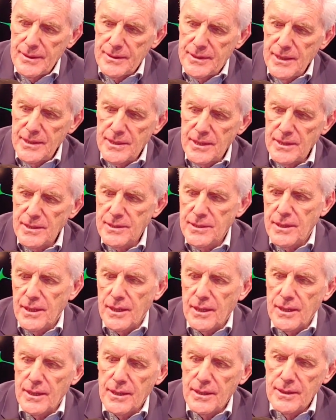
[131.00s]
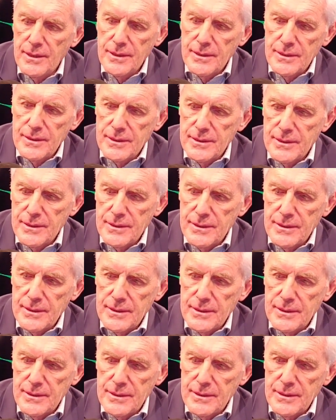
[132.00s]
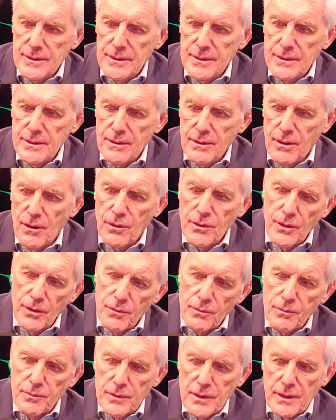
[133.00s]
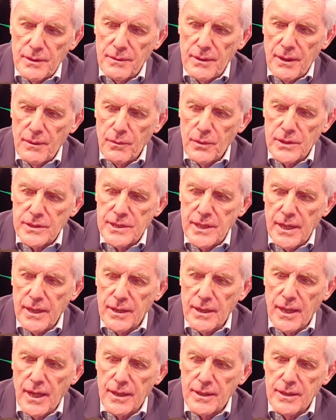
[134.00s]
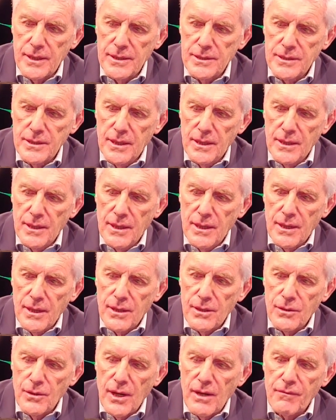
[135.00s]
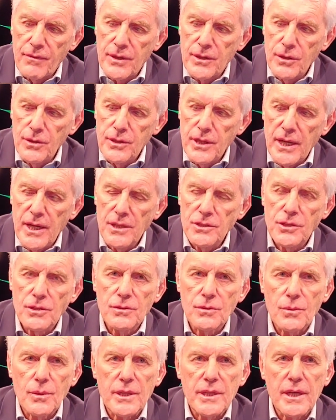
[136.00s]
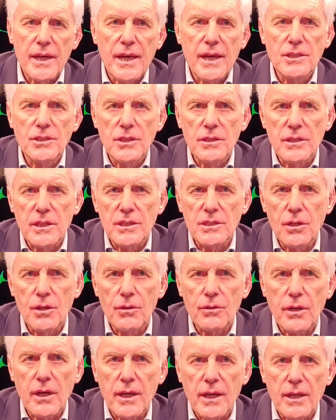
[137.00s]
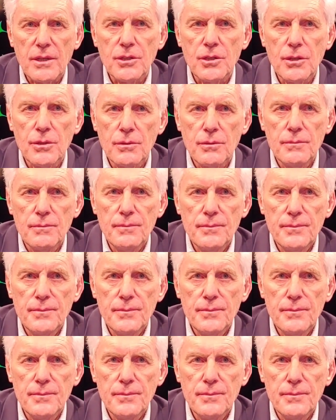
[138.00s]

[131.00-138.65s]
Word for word: this is the. Oh no, I, I will say it like this: you have a good agent when the agent is looking at you.